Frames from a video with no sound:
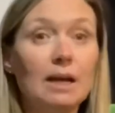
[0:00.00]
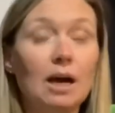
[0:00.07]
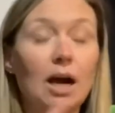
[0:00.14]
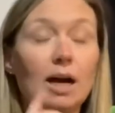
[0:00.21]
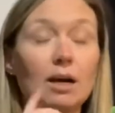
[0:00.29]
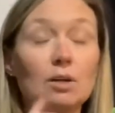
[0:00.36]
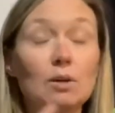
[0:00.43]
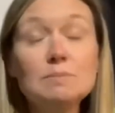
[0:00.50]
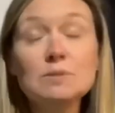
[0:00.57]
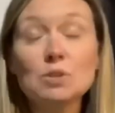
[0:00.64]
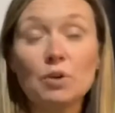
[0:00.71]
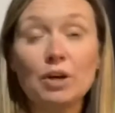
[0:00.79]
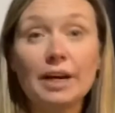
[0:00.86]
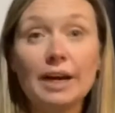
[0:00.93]
Uh, I'm
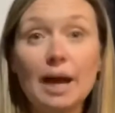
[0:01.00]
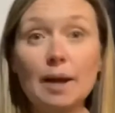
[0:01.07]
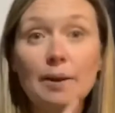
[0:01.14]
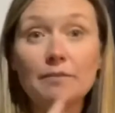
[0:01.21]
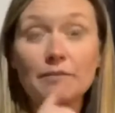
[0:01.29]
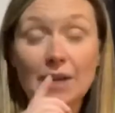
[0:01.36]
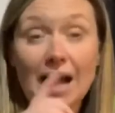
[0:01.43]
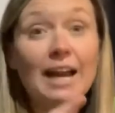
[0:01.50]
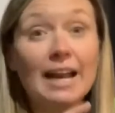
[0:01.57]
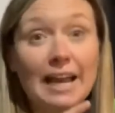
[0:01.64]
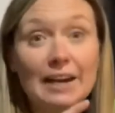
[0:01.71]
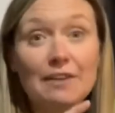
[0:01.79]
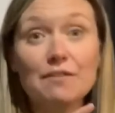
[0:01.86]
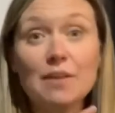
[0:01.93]
sorry, I've got
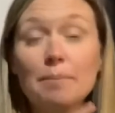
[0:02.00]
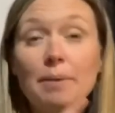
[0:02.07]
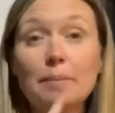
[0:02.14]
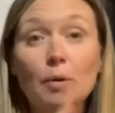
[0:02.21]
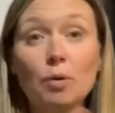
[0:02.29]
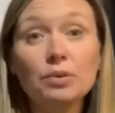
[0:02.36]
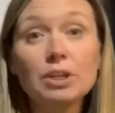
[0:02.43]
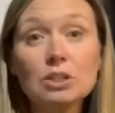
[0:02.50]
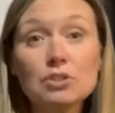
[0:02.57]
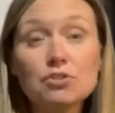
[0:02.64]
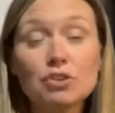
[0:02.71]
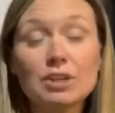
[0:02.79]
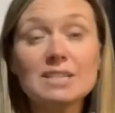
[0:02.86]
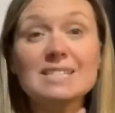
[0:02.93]
eight of them, but I'm only gonna
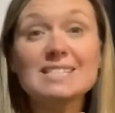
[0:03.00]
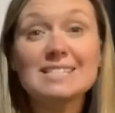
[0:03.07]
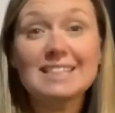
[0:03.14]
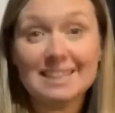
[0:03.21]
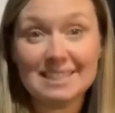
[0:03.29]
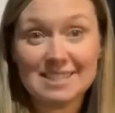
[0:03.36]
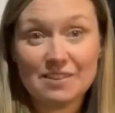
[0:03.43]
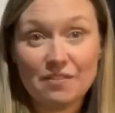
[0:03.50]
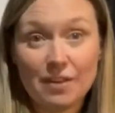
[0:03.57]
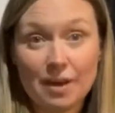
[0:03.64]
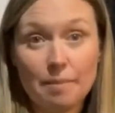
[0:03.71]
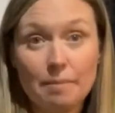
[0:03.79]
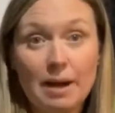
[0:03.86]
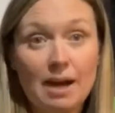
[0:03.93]
string six of
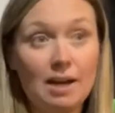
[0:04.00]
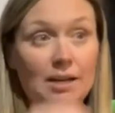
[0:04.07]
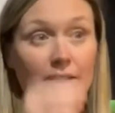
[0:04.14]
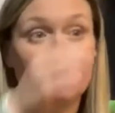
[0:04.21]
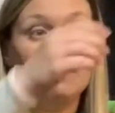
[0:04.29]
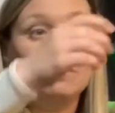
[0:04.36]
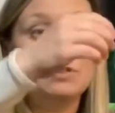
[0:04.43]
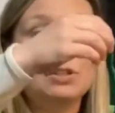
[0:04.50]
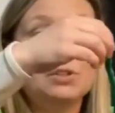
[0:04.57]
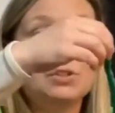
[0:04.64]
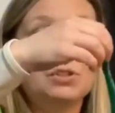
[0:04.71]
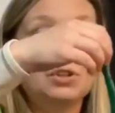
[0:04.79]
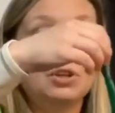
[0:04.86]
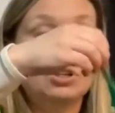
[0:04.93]
them on to
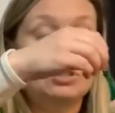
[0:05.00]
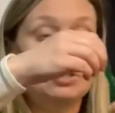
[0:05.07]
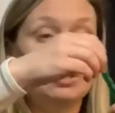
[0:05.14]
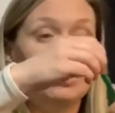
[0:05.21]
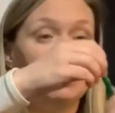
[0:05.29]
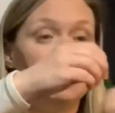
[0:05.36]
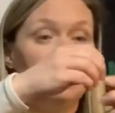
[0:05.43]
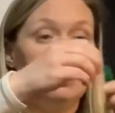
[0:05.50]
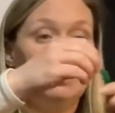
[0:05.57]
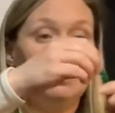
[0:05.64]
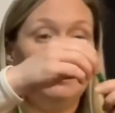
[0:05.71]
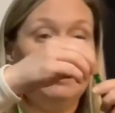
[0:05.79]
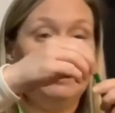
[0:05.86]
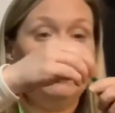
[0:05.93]
start.
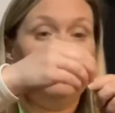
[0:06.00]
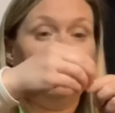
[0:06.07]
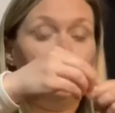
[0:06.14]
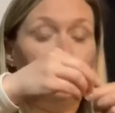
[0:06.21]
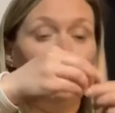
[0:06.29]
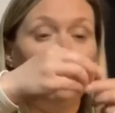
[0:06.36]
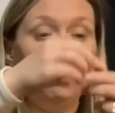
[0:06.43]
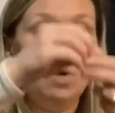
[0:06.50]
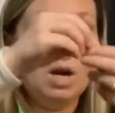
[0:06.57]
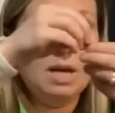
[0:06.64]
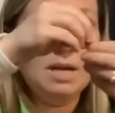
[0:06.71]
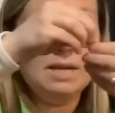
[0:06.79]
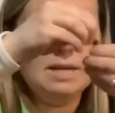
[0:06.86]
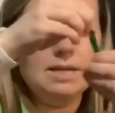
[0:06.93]
So
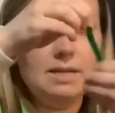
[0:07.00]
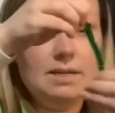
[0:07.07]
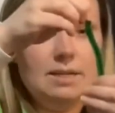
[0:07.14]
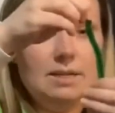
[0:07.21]
one,